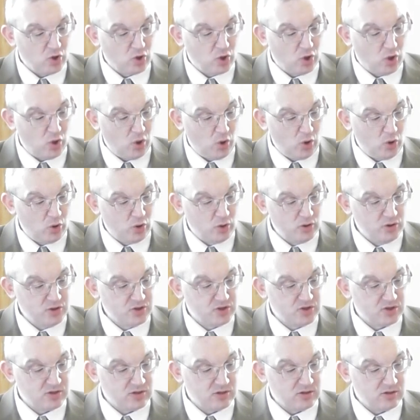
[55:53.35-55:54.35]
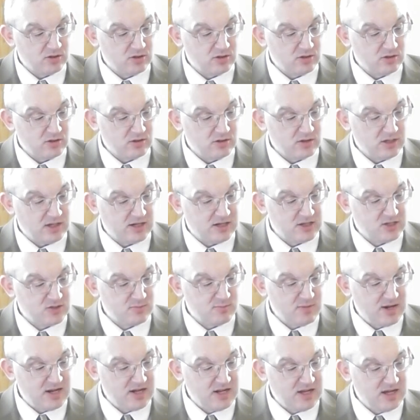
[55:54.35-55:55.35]
cause that as
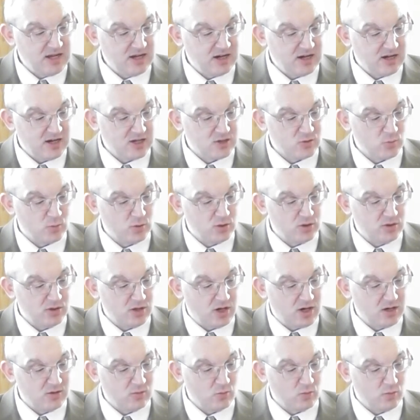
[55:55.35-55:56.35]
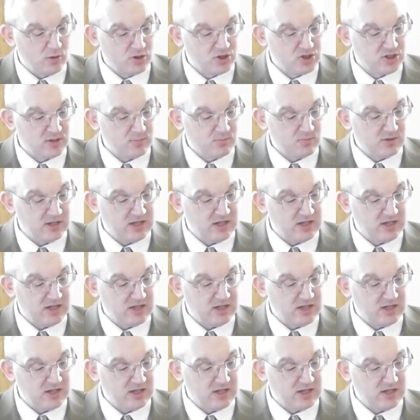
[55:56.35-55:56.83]
many as would not worship